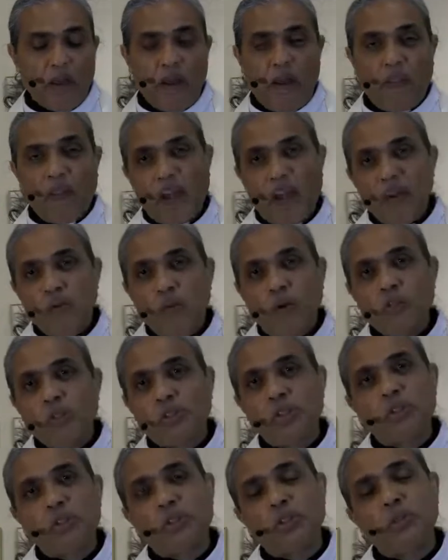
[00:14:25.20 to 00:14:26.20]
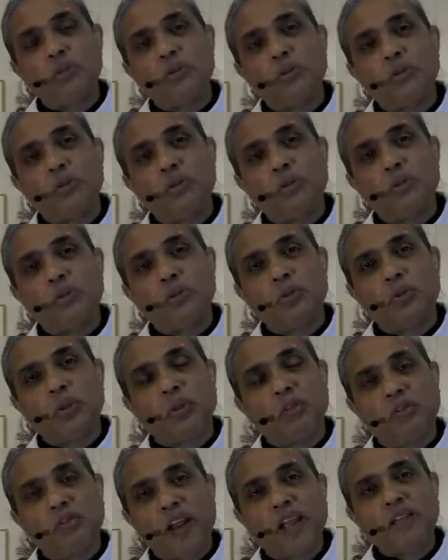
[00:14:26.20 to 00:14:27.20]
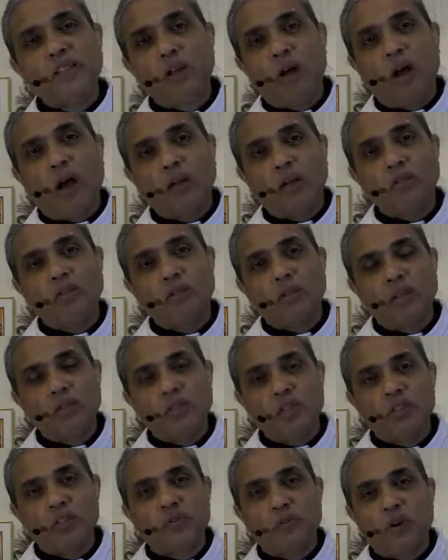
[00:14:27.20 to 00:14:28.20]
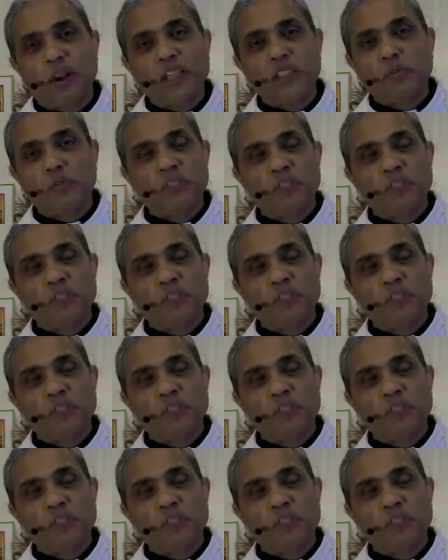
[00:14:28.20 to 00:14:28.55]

And then I want you to reflect on this phrase,